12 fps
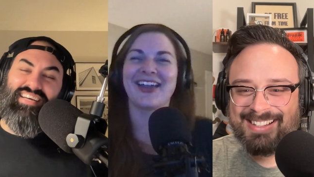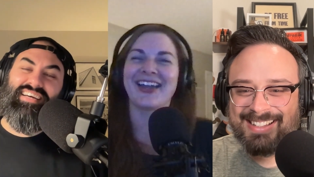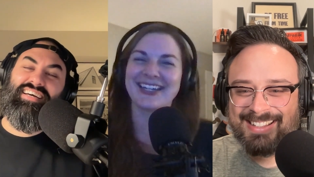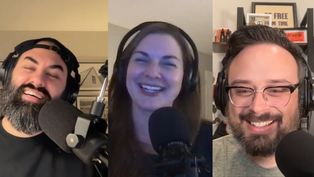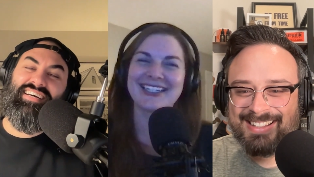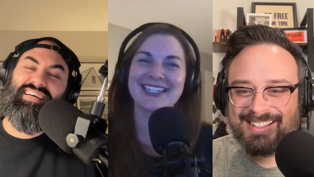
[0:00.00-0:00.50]

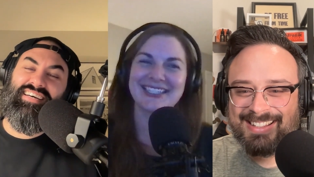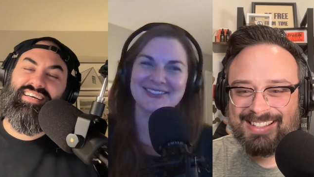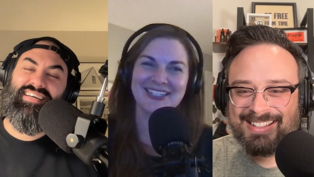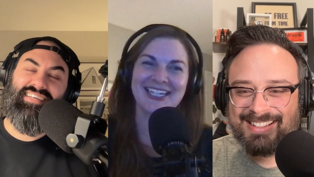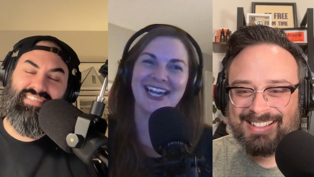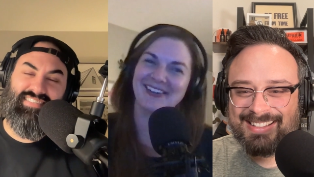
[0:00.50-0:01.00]
Speaker 1: like,
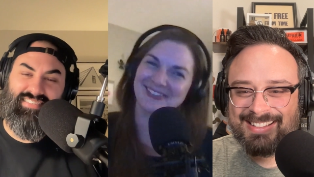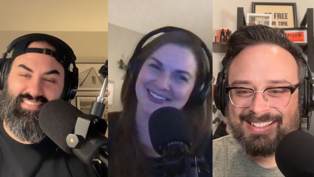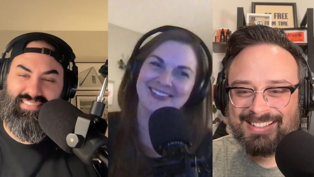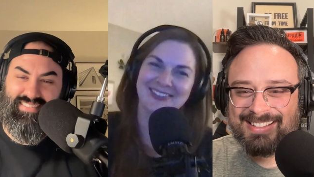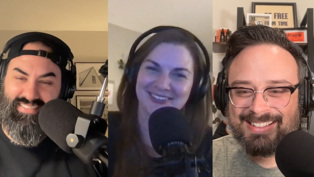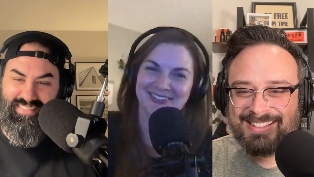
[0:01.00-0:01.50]
"Can we have
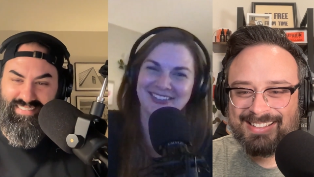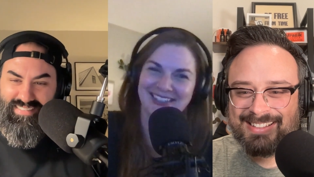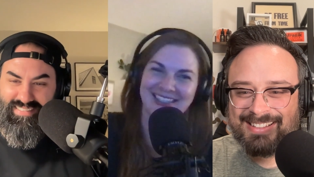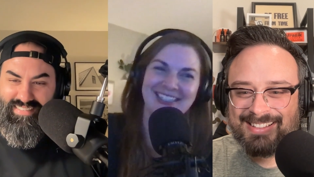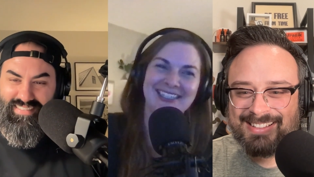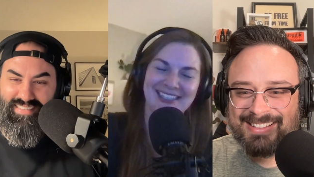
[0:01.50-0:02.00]
the
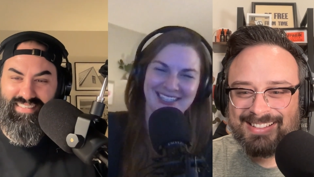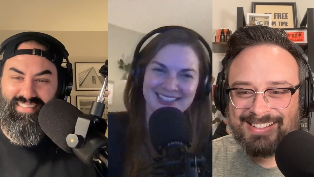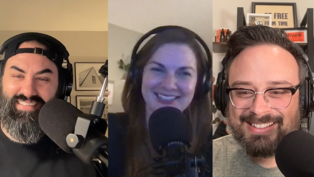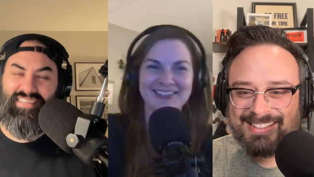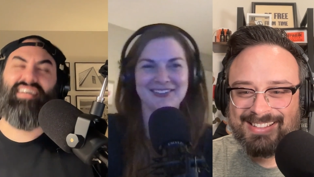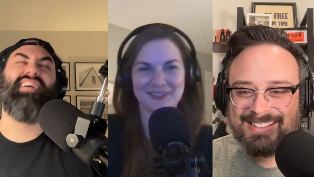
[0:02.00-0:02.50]
shifty
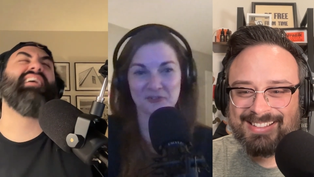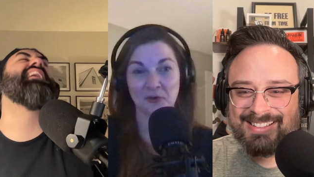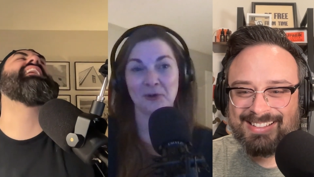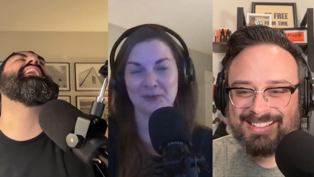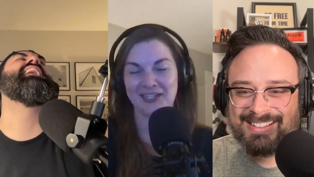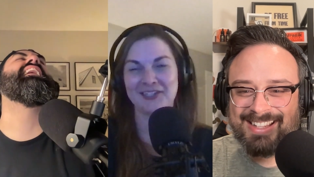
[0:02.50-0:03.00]
like the
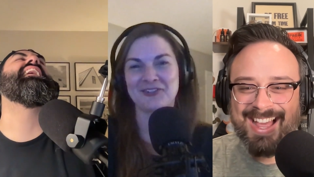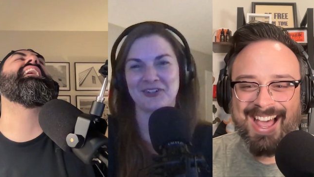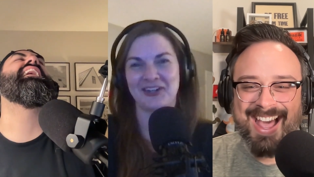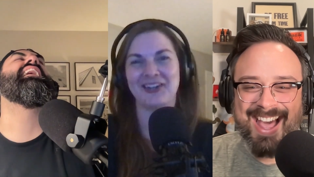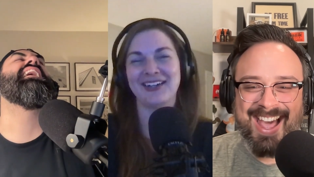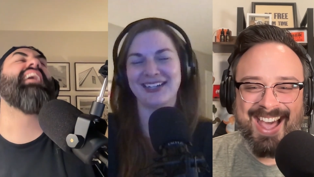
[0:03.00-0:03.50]
store
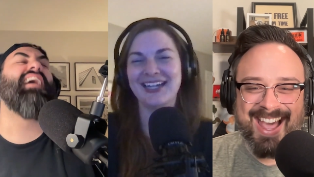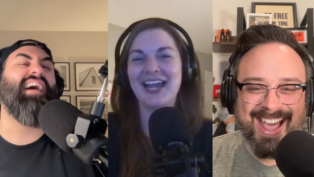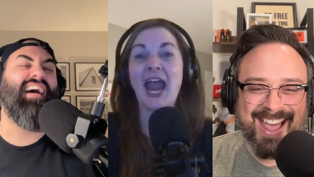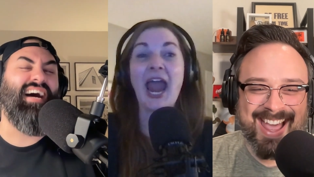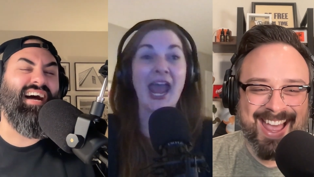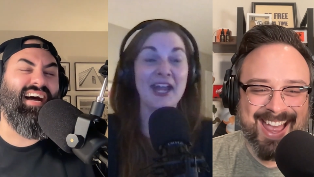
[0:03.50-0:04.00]
manager?"
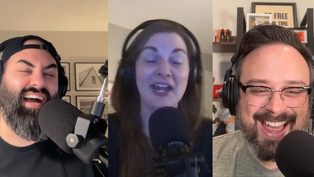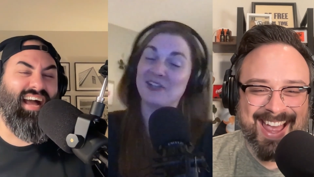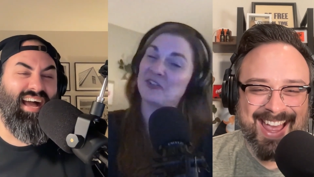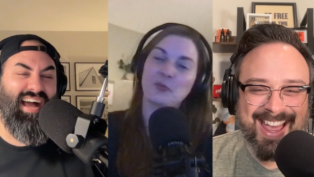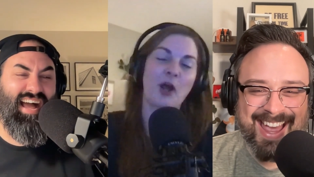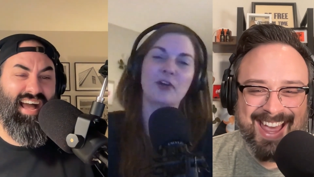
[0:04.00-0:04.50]
and I
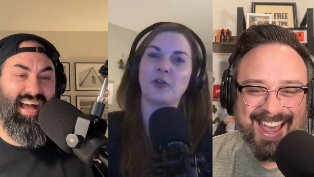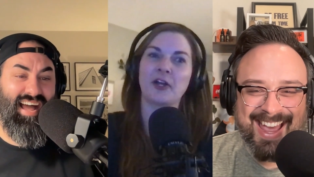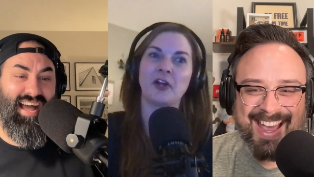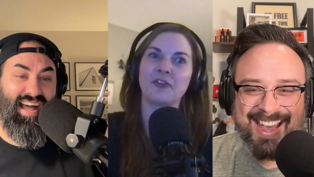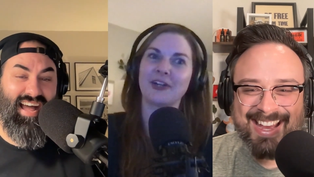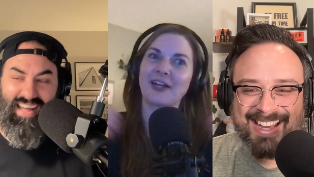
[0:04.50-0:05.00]
just walked
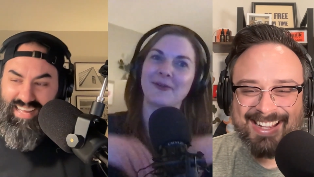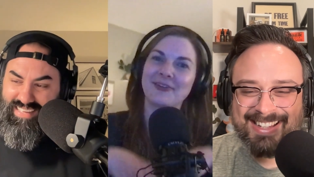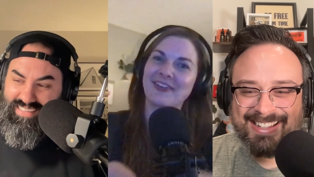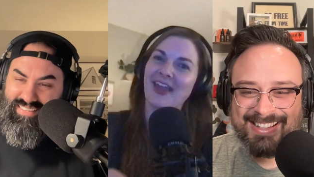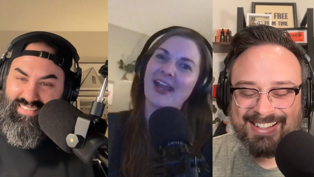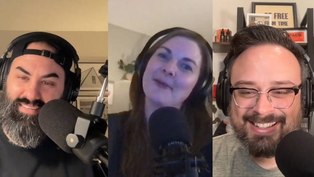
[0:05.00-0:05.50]
right over and I
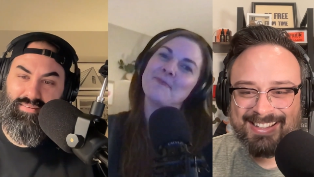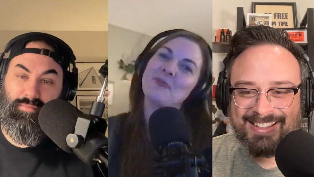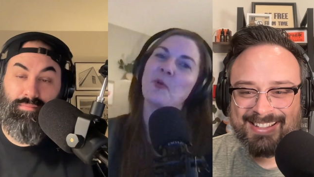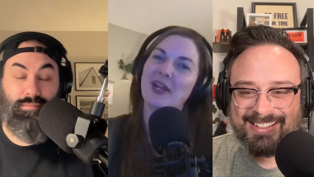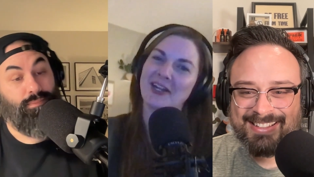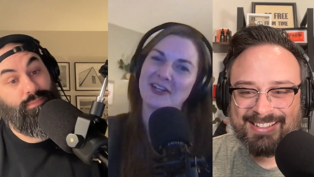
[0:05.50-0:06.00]
was like,
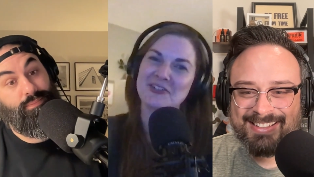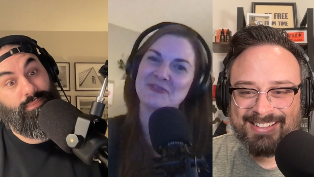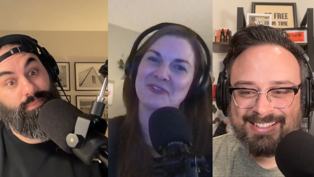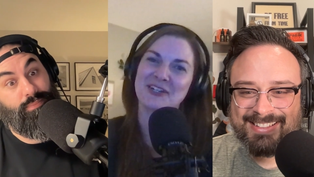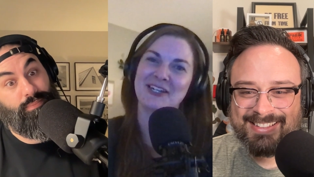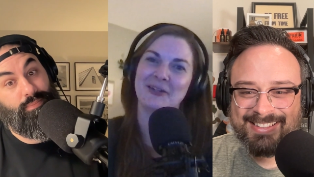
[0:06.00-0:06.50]
"What can I do
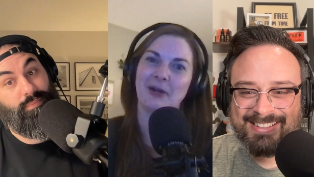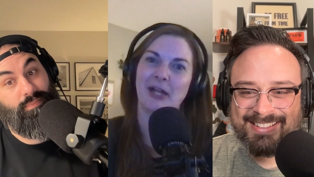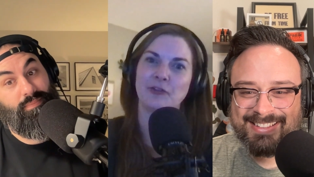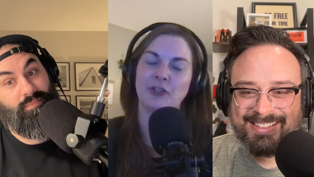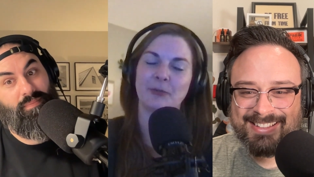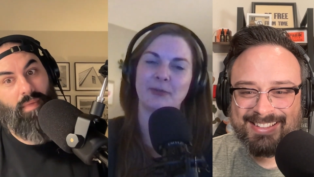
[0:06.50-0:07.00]
for you?"
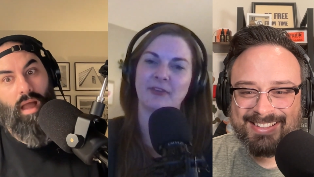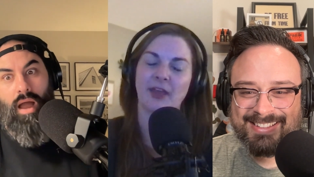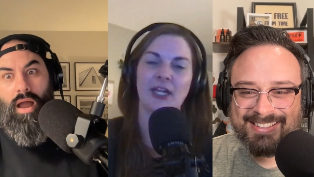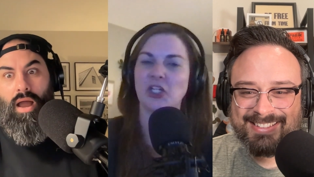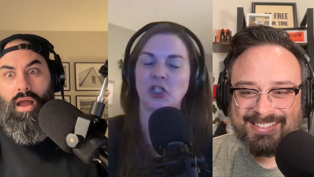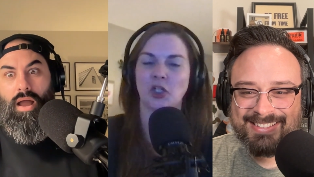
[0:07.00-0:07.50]
And she was
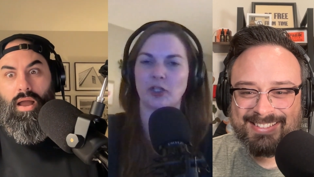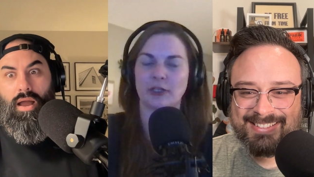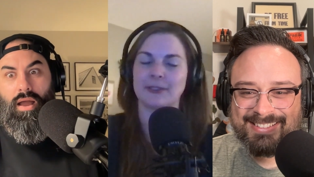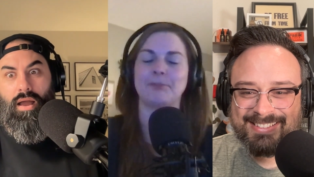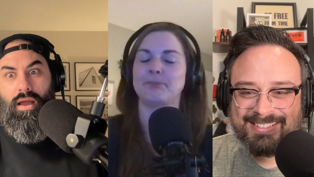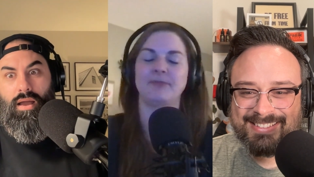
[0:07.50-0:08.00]
like,
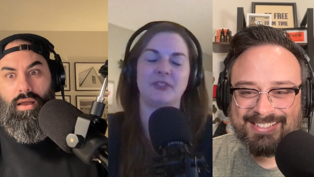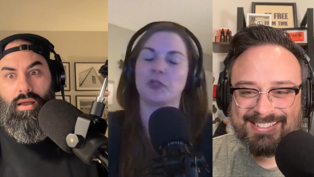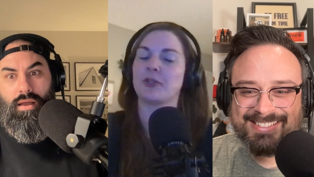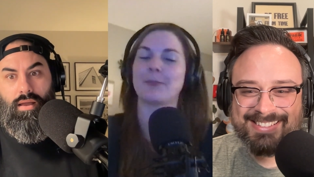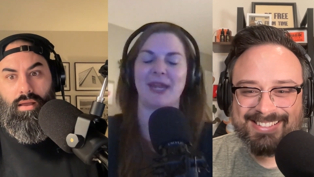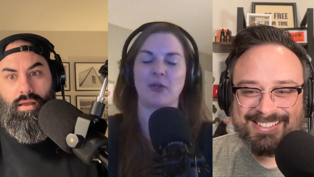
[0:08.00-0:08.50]
"You're the
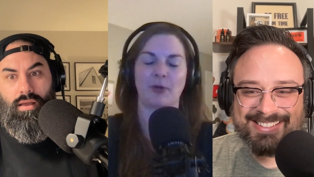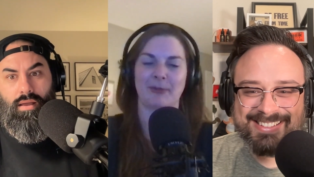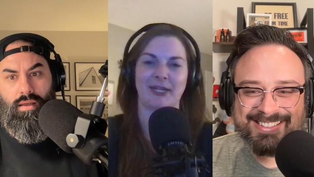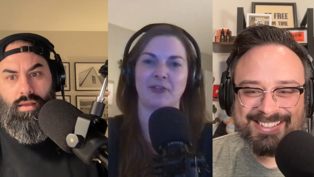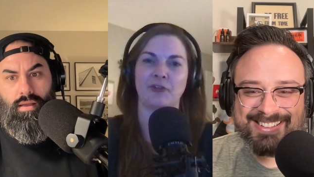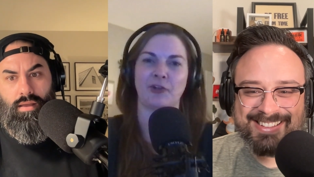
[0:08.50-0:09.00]
you're the bakery
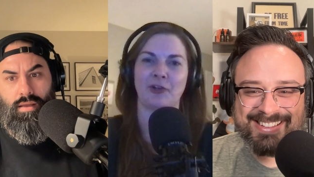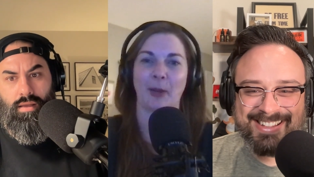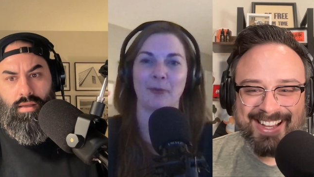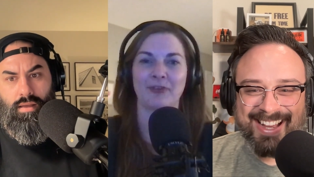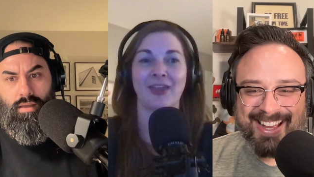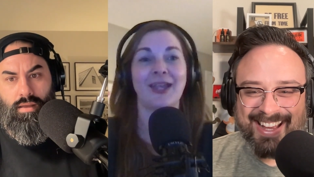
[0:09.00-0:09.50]
manager," and
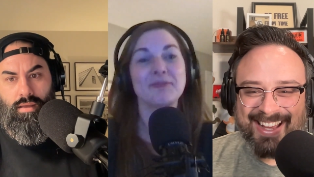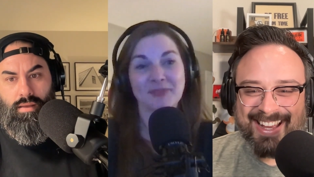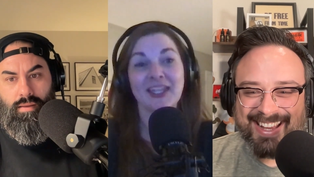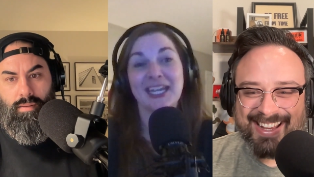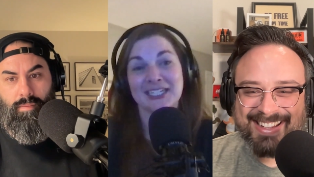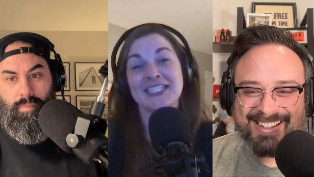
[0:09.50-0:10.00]
I was like,
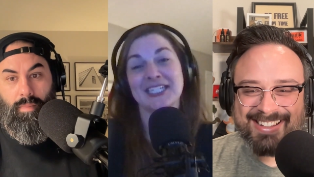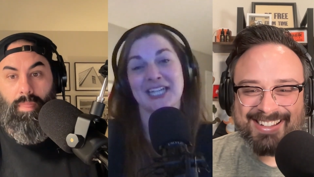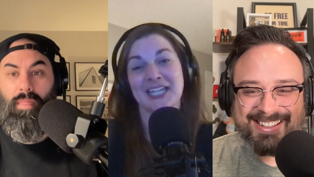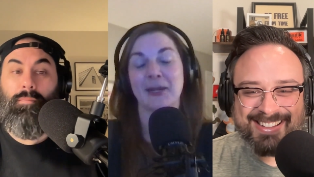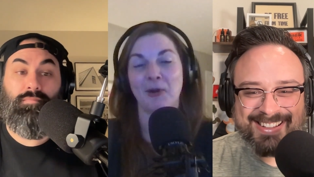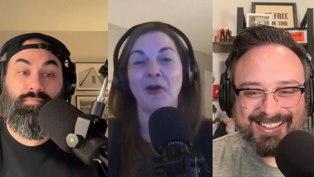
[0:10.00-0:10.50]
"And
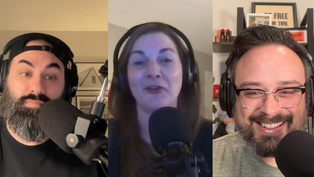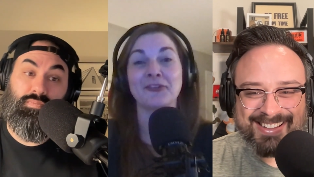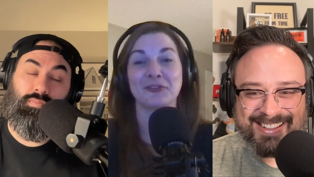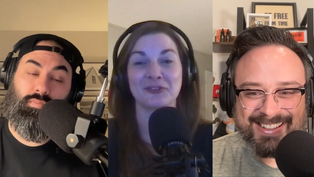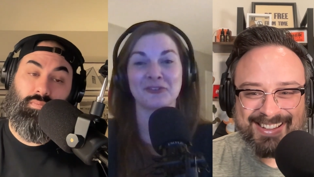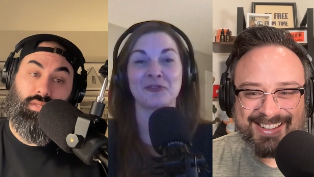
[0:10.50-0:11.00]
tonight I'm
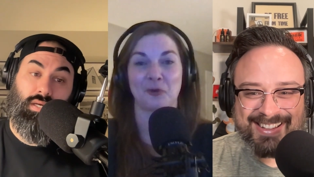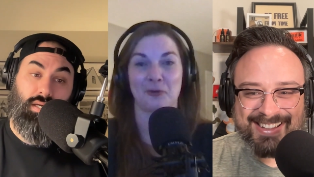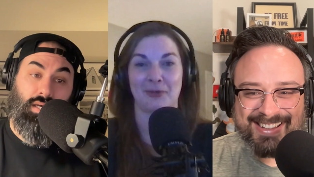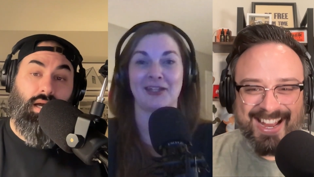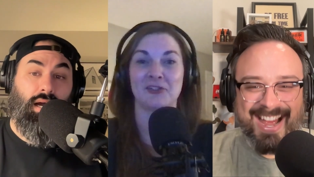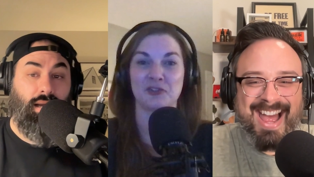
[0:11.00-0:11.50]
also the store
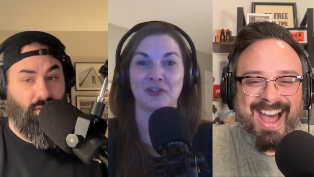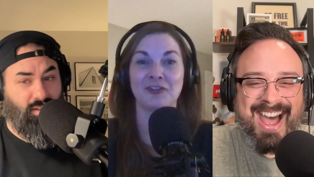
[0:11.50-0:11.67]
manager."